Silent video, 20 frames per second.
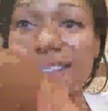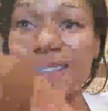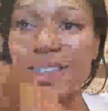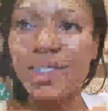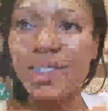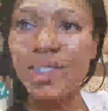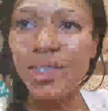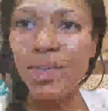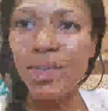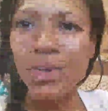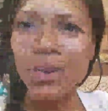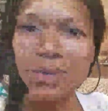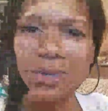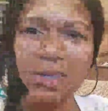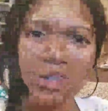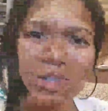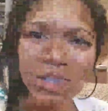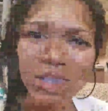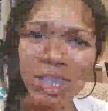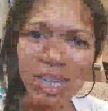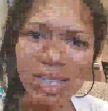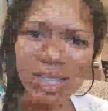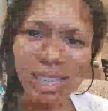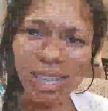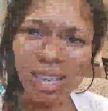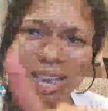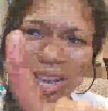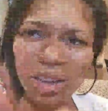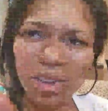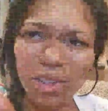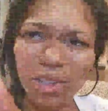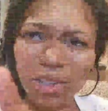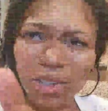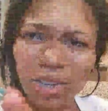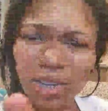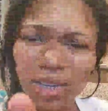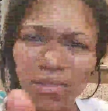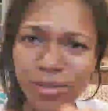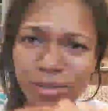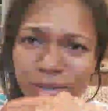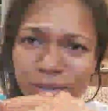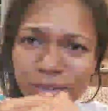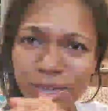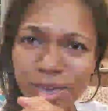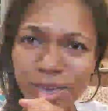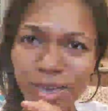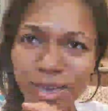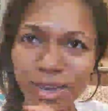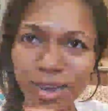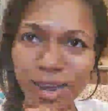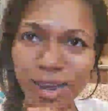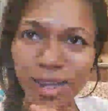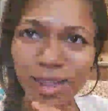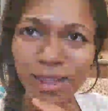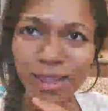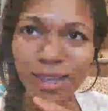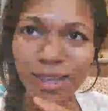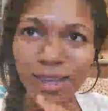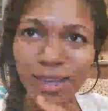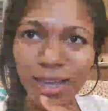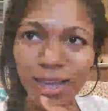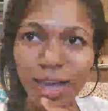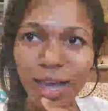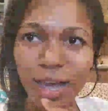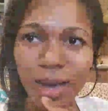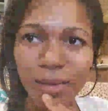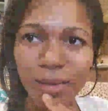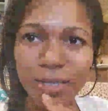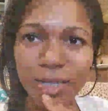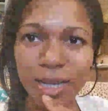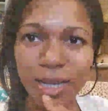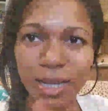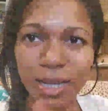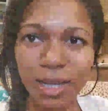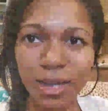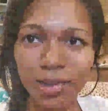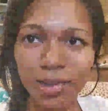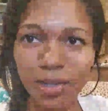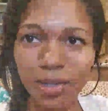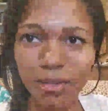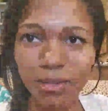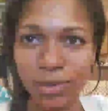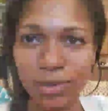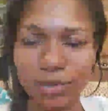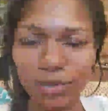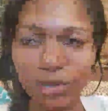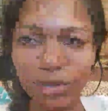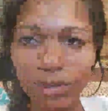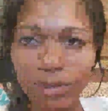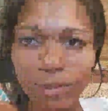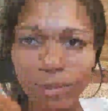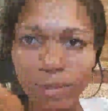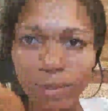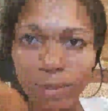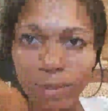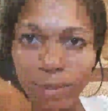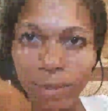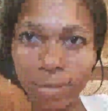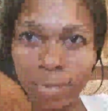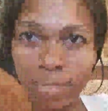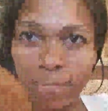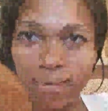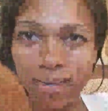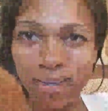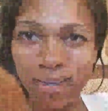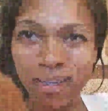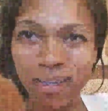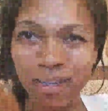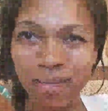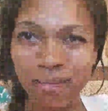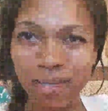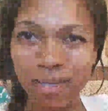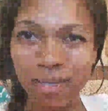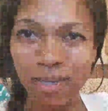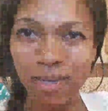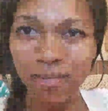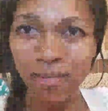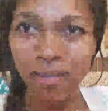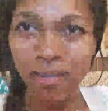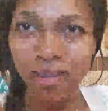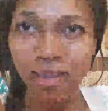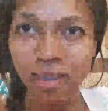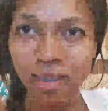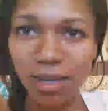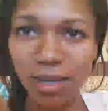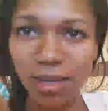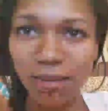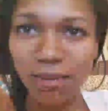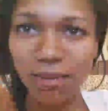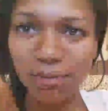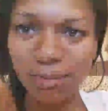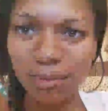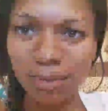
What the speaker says: did you take the Caltrain for that? I think I would take Caltrain for sure. I couldn't be driving like that.